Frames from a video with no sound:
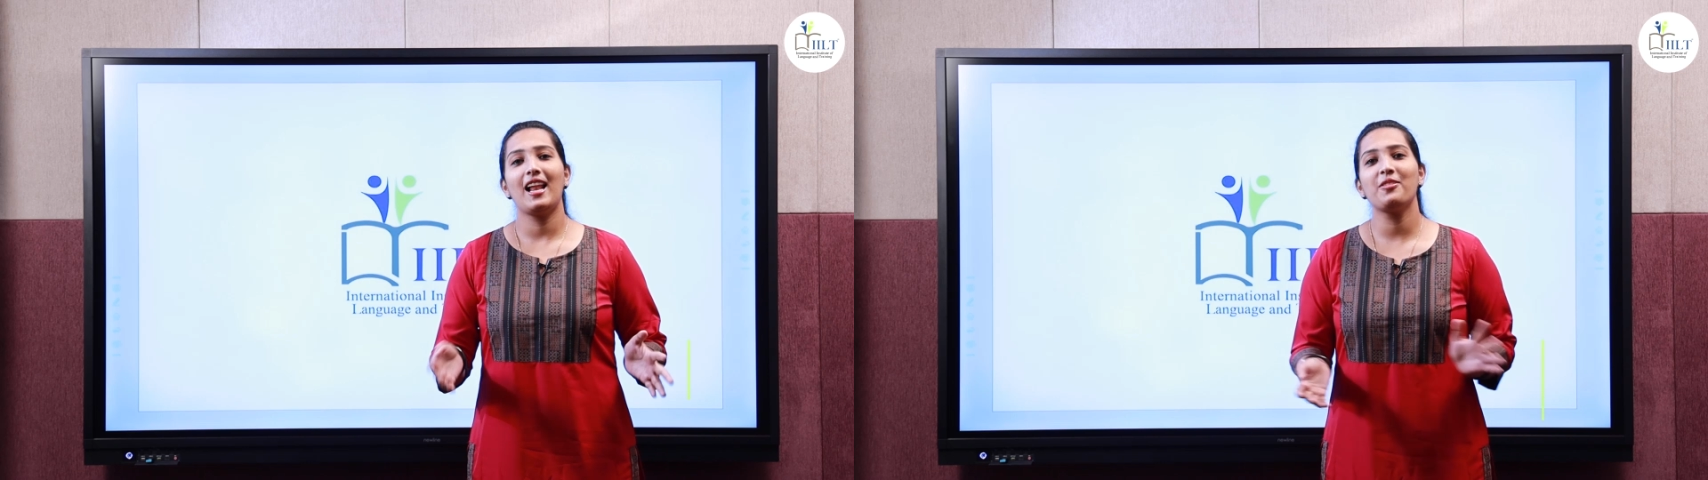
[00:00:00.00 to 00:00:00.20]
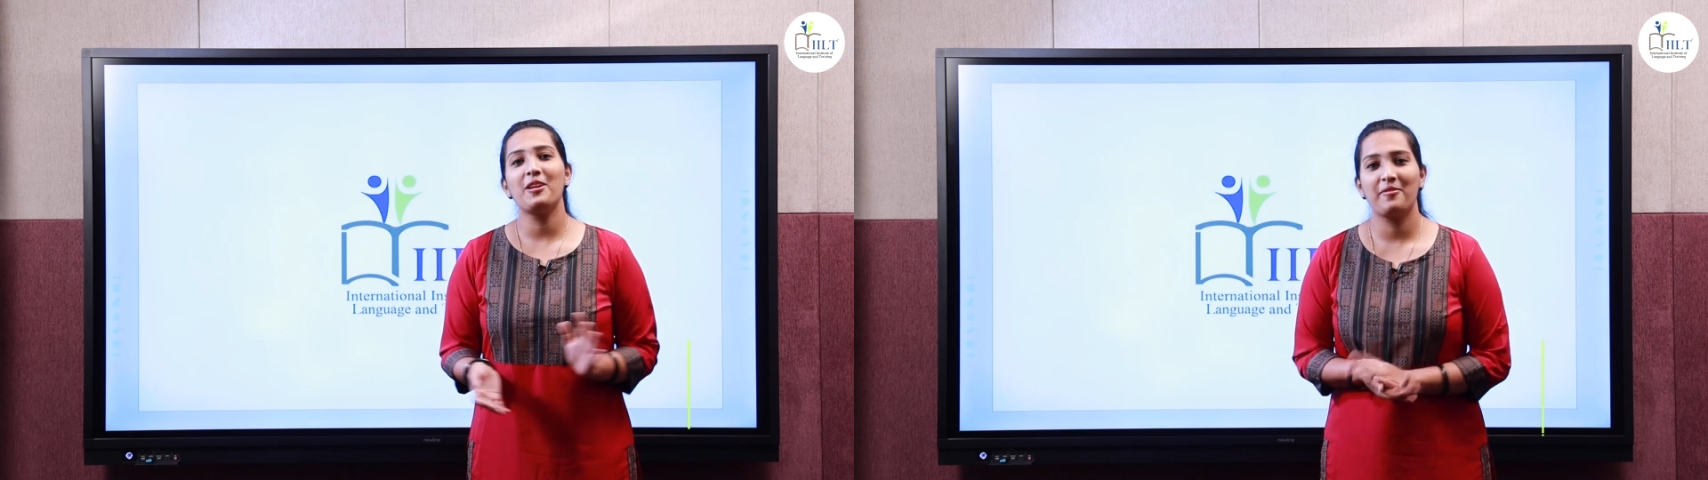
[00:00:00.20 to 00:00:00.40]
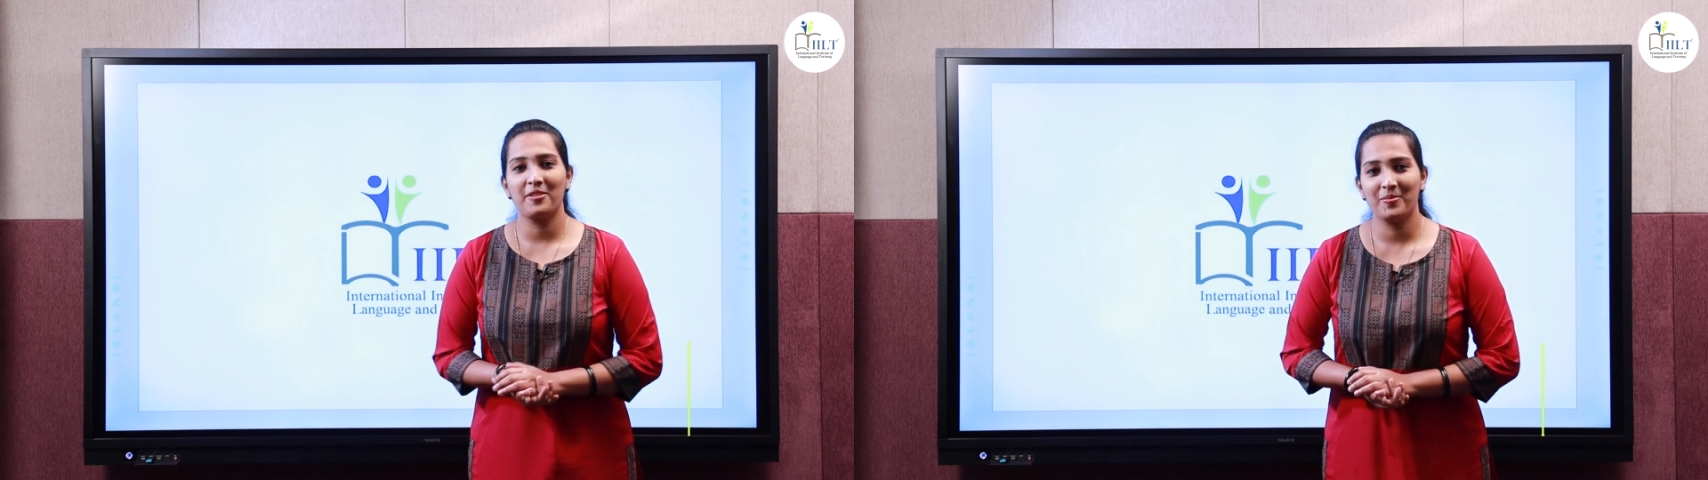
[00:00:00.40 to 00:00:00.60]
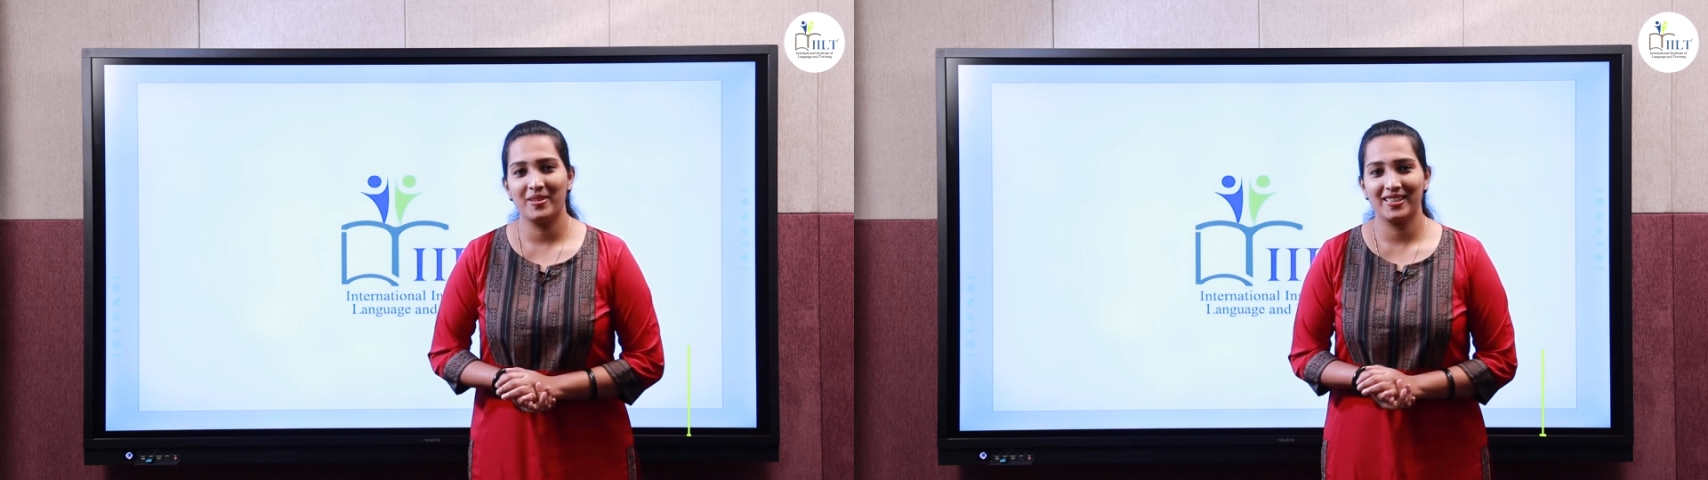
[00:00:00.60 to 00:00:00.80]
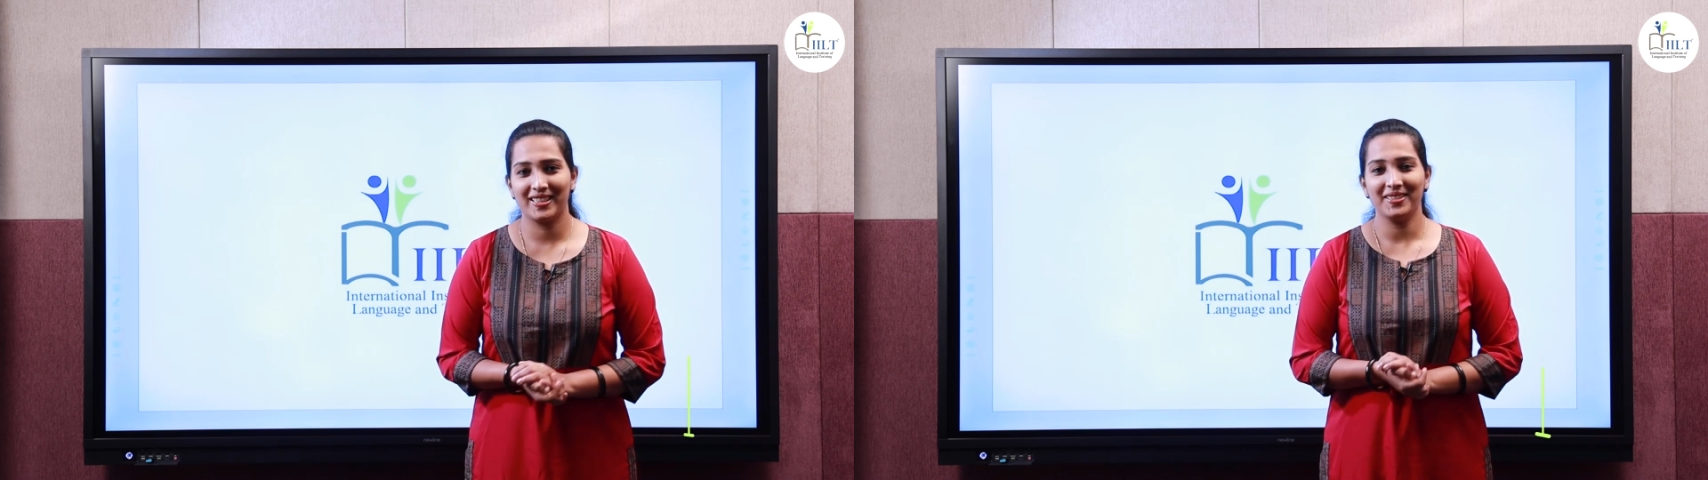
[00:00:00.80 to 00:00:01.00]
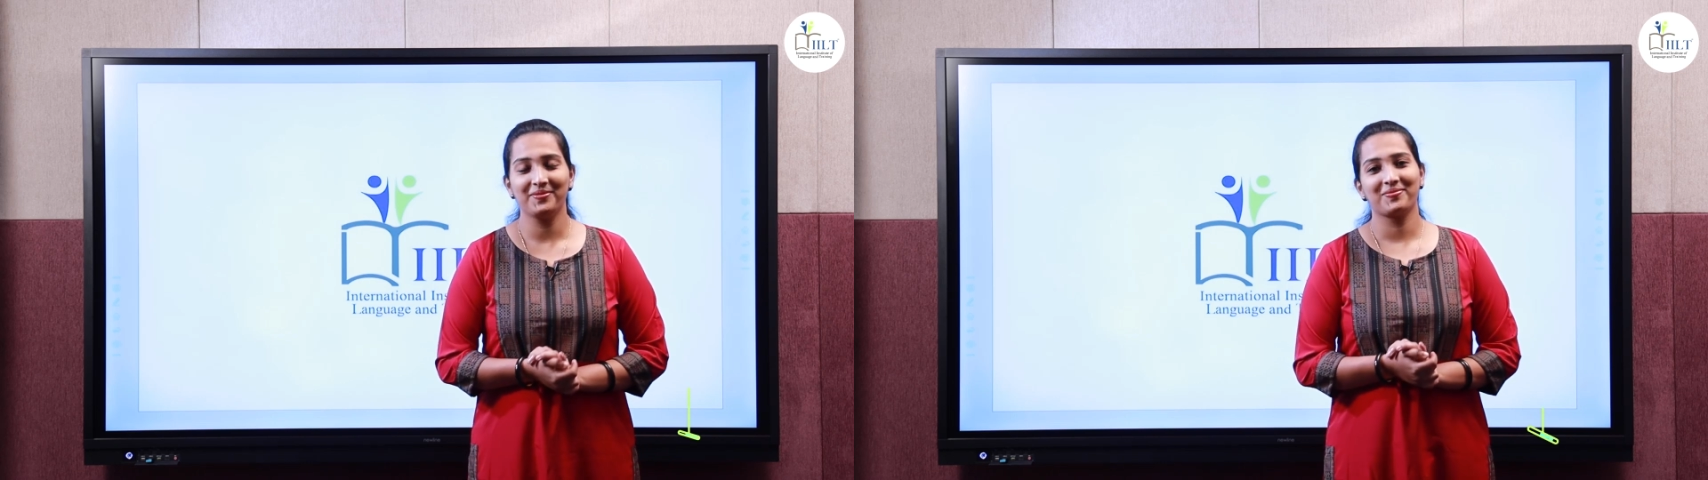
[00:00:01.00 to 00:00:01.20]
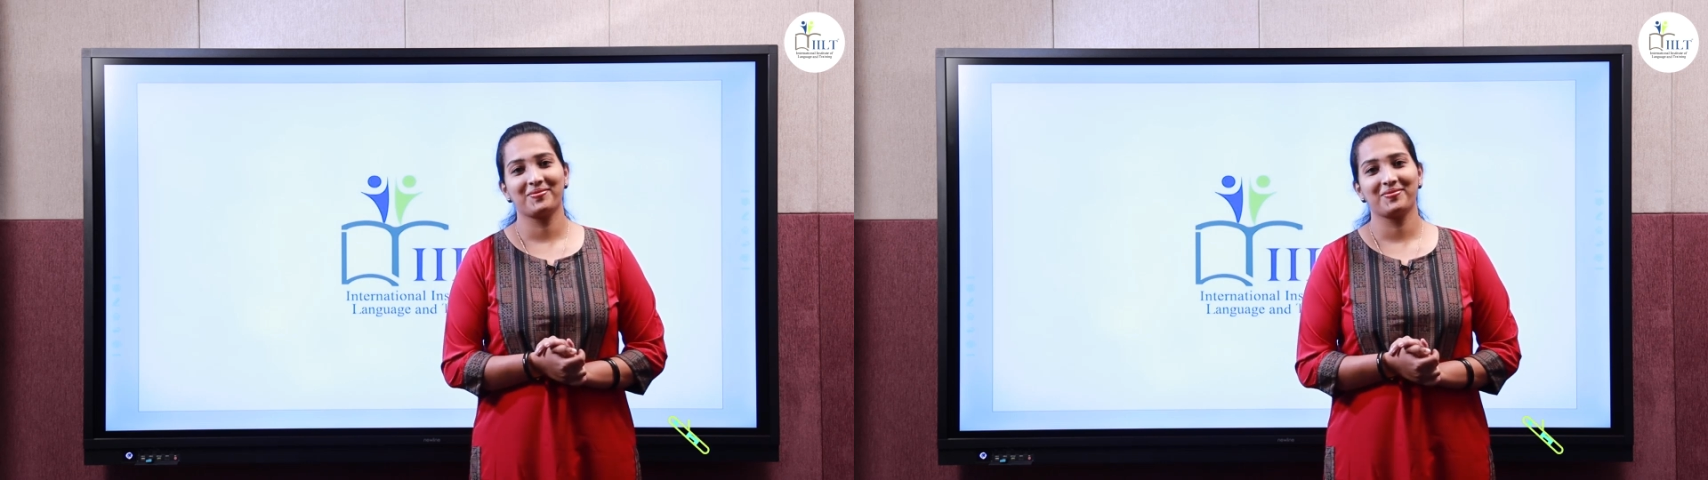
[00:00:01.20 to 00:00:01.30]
Hello everybody.